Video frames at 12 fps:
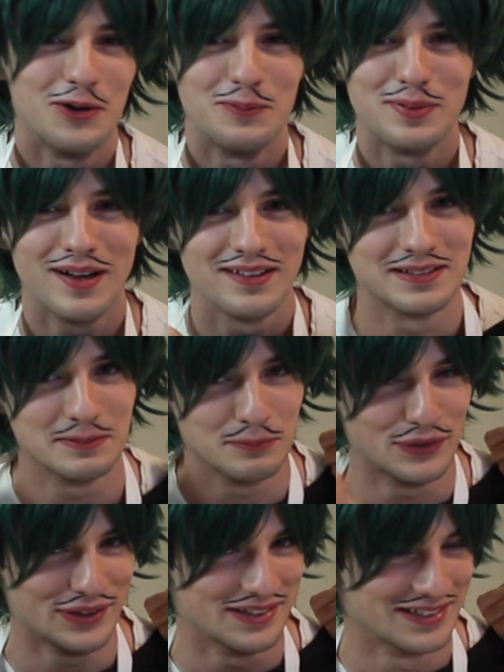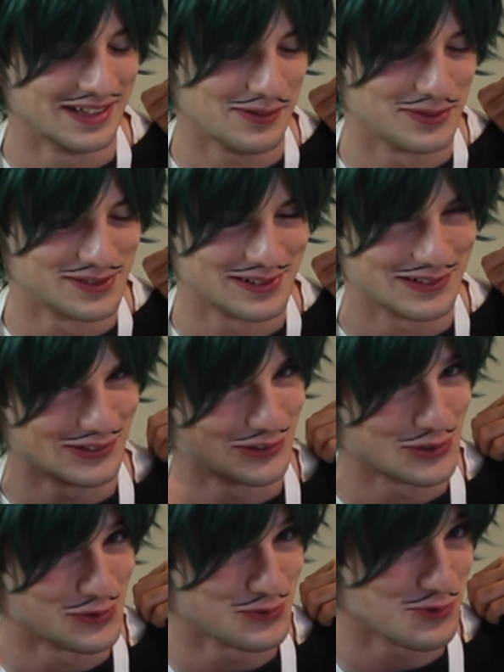Oh, pardon me, that was a little too